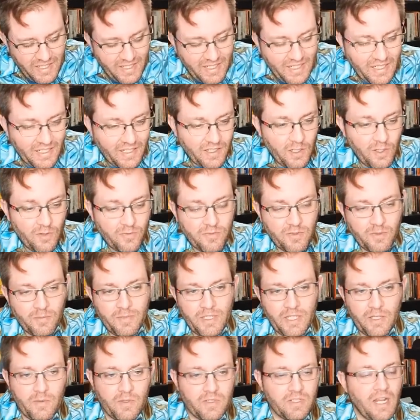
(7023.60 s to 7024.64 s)
And then I go from
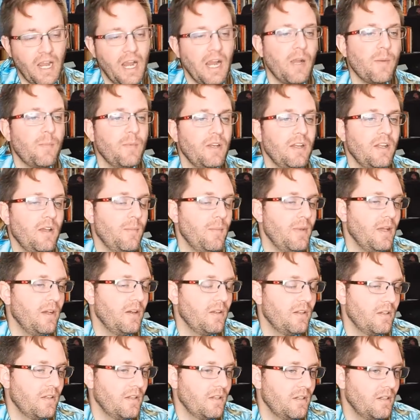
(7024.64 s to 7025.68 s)
like retirement
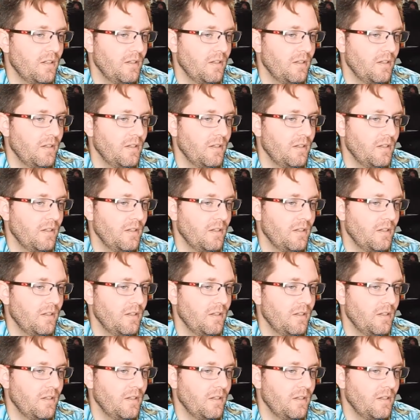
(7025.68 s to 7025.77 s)
amount